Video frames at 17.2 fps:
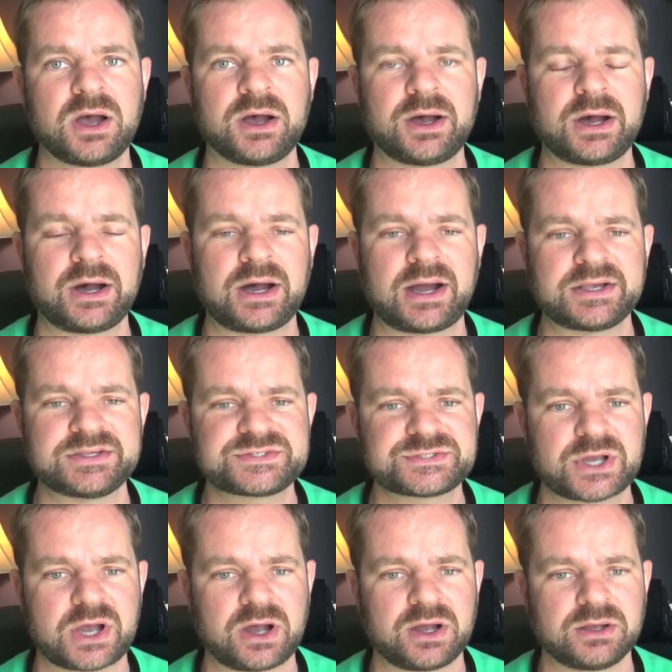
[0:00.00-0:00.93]
I
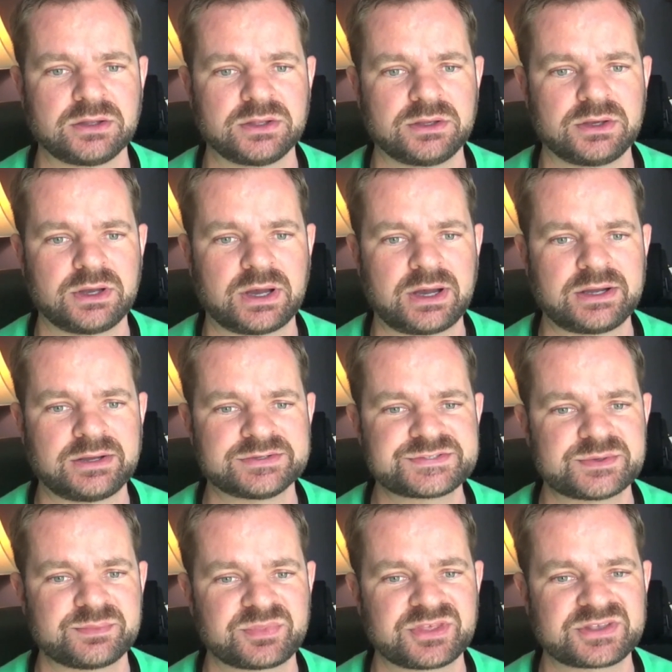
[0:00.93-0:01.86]
saw
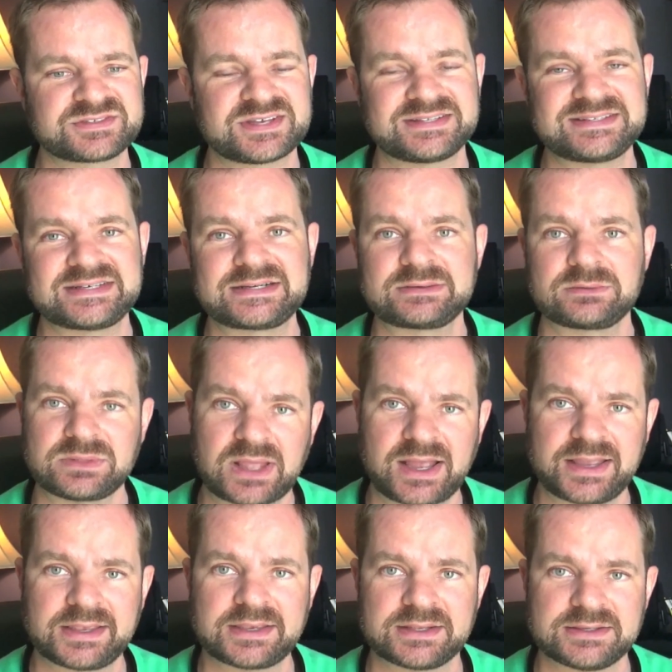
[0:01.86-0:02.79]
some things I didn't like